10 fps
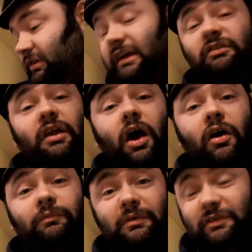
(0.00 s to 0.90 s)
six and a
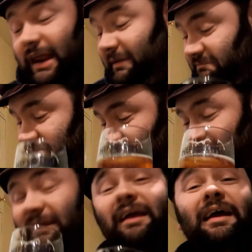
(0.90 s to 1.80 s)
half percent.
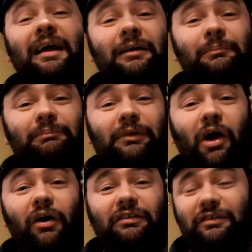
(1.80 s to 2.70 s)

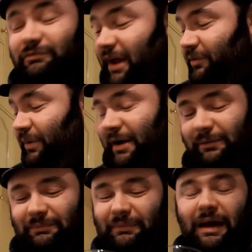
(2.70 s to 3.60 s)
Guys, you've done well.